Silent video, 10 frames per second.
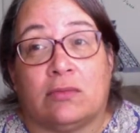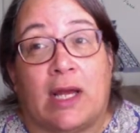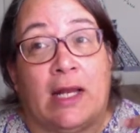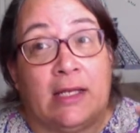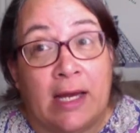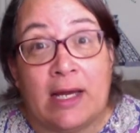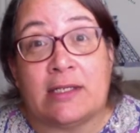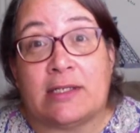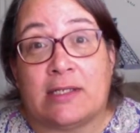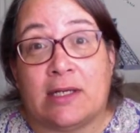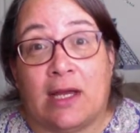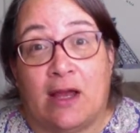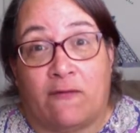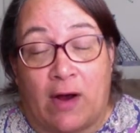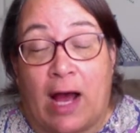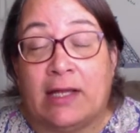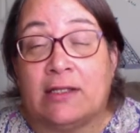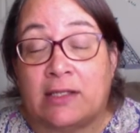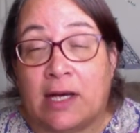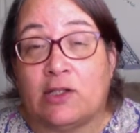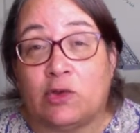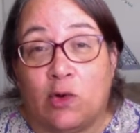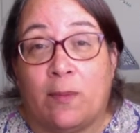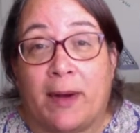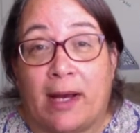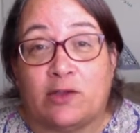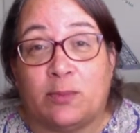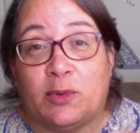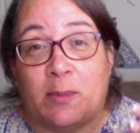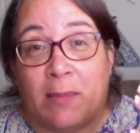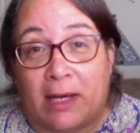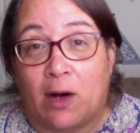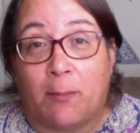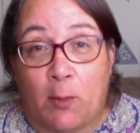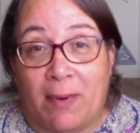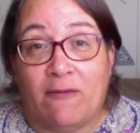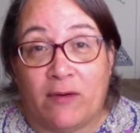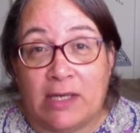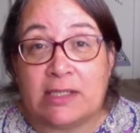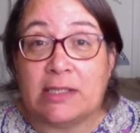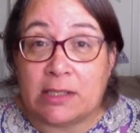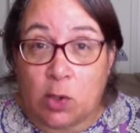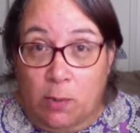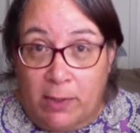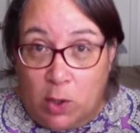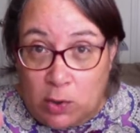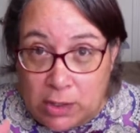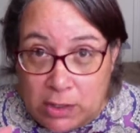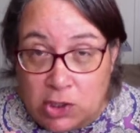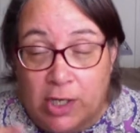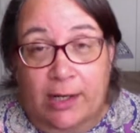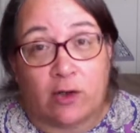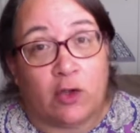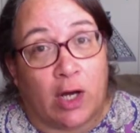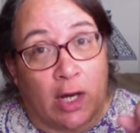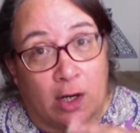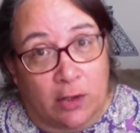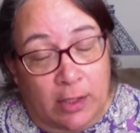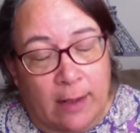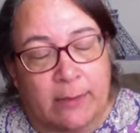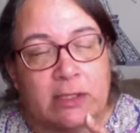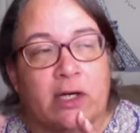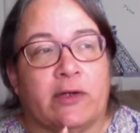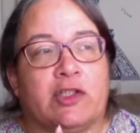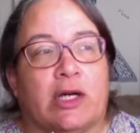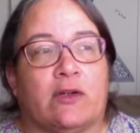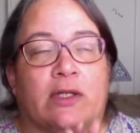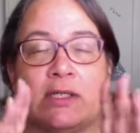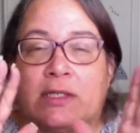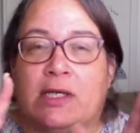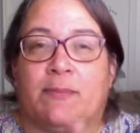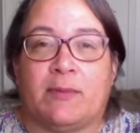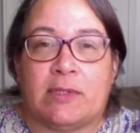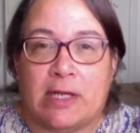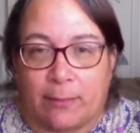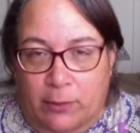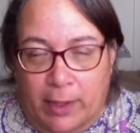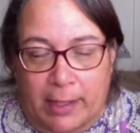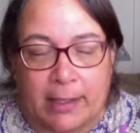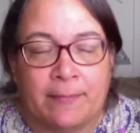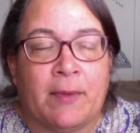And yes, if I decide to go back to putting makeup on my face, it's going to be on this channel, not on the commentary channel. Let's keep them separated.